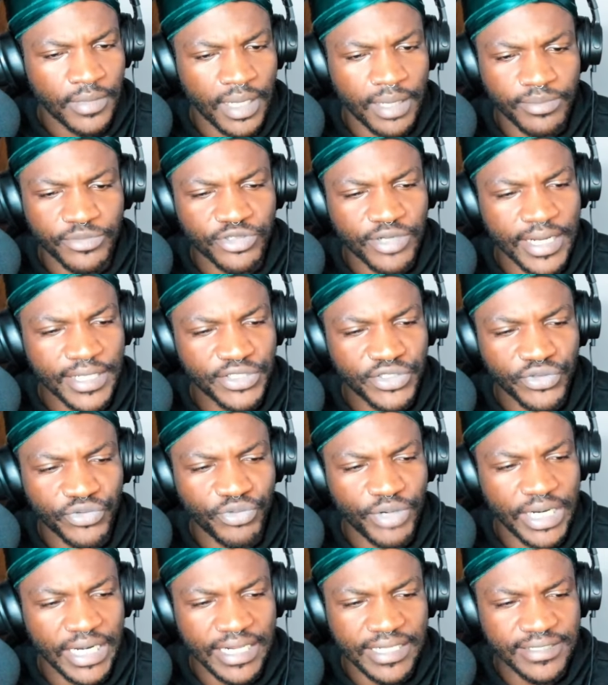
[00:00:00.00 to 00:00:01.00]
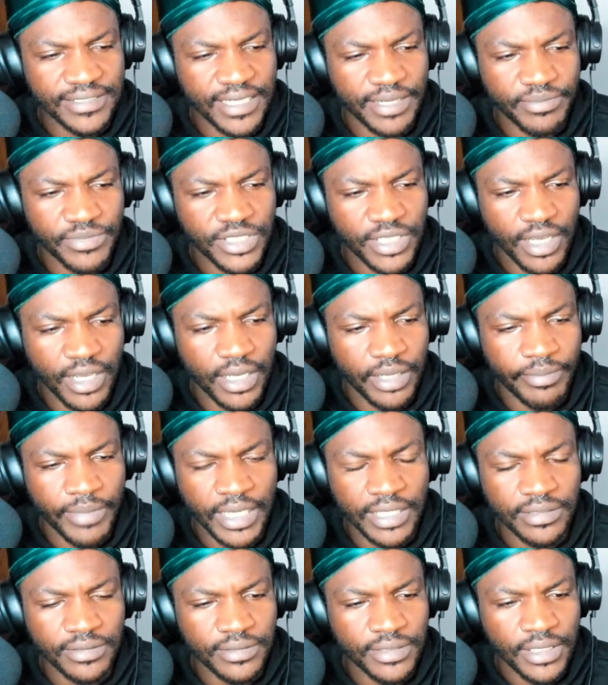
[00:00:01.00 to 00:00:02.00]
I'm trying to read at the same time
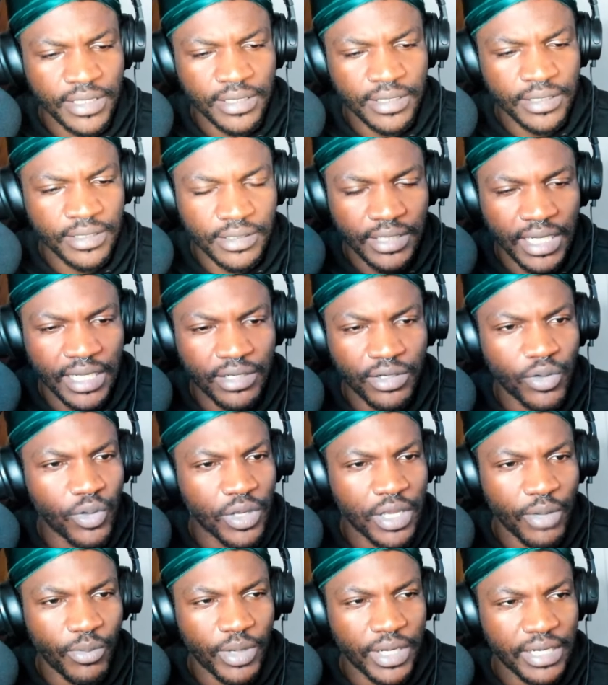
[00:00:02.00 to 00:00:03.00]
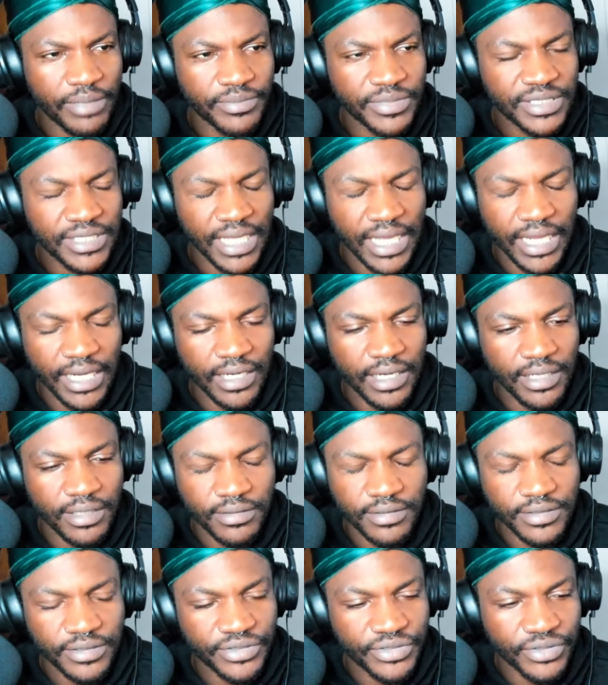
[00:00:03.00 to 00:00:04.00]
and look at what I'm seeing
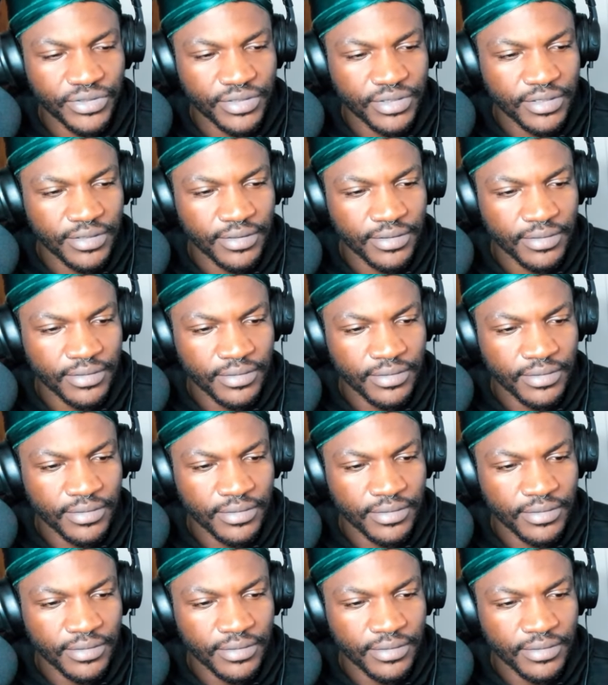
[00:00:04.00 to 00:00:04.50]
and it's just...